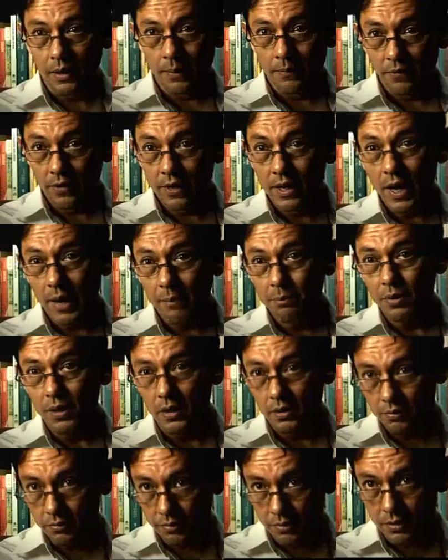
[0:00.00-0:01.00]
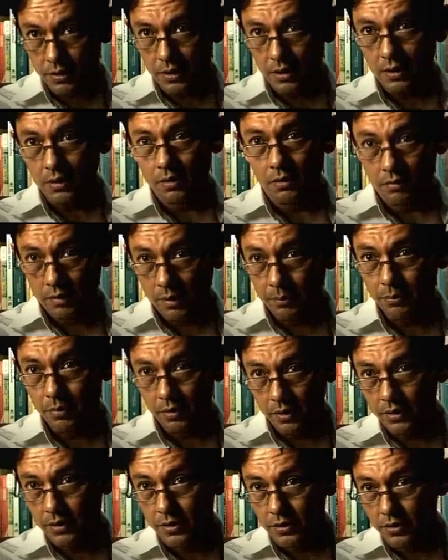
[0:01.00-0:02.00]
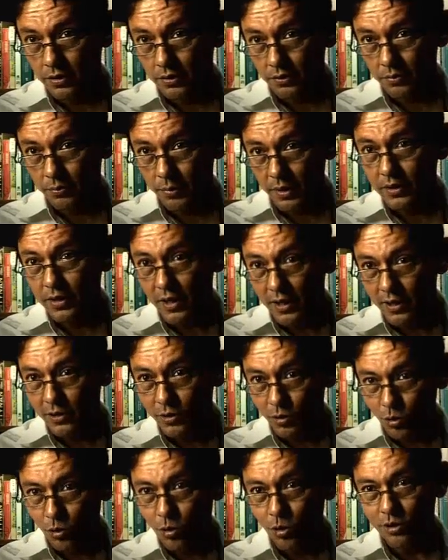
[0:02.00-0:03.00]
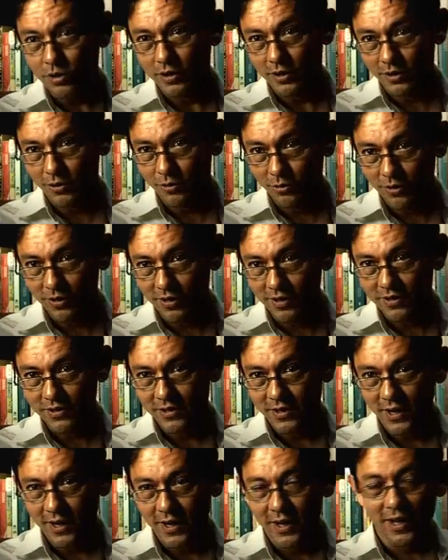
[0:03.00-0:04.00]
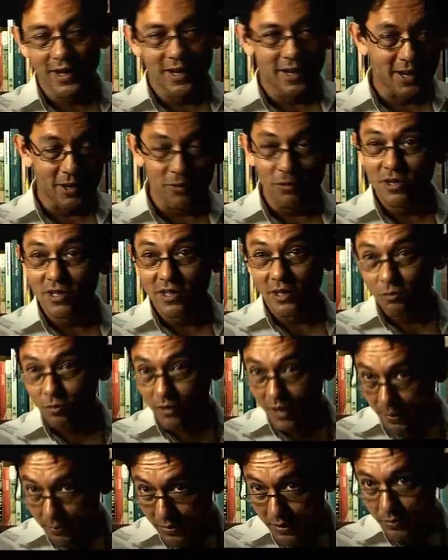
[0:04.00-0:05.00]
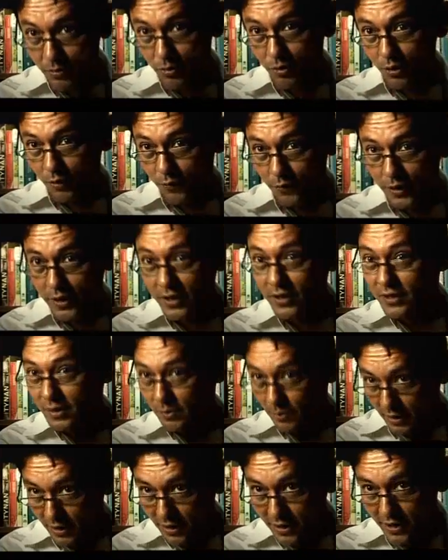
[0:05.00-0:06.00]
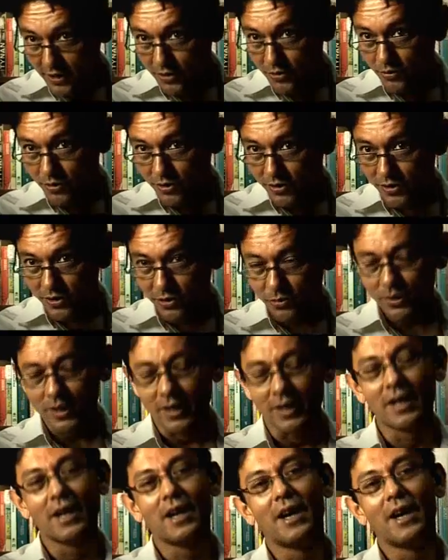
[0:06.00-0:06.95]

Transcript: I'm very happy to see corrupt politicians being taken to court in Indonesia. I wish that would happen more often in some other countries as well.